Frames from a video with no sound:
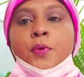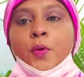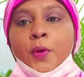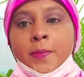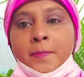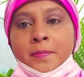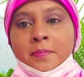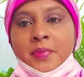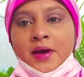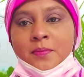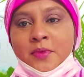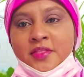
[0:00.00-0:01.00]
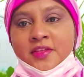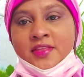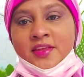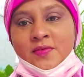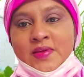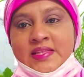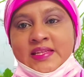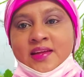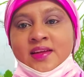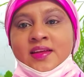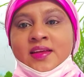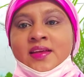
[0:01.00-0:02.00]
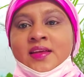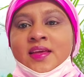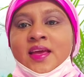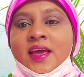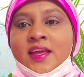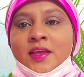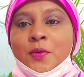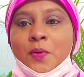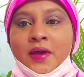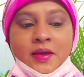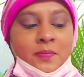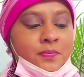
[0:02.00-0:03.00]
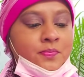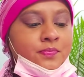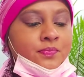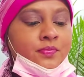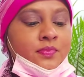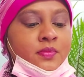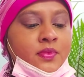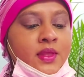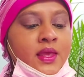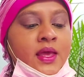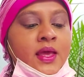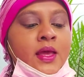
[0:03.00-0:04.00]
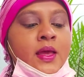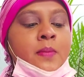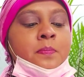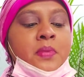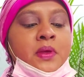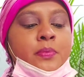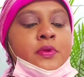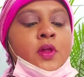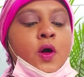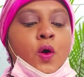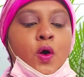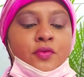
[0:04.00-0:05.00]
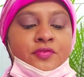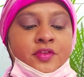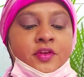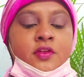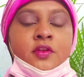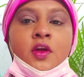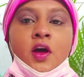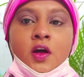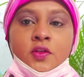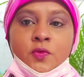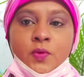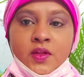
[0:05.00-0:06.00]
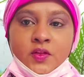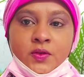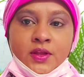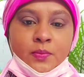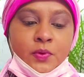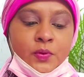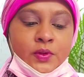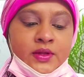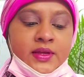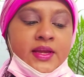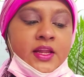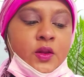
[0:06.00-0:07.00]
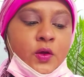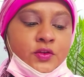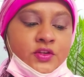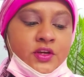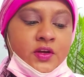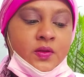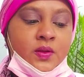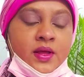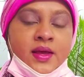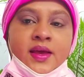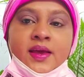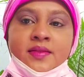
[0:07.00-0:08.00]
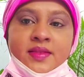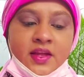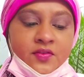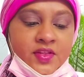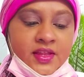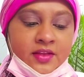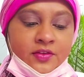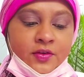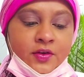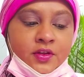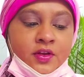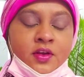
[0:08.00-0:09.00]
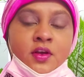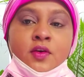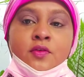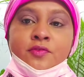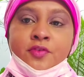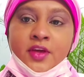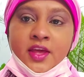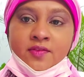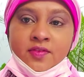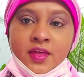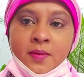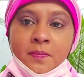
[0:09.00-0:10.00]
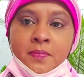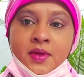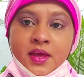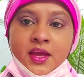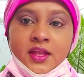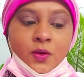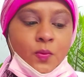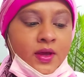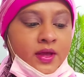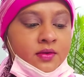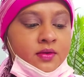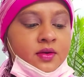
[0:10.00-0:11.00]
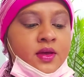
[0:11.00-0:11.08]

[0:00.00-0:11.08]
Poem by Mother Teresa, Anyway. People are often unreasonable, illogical, and self-centered. Forgive them anyway.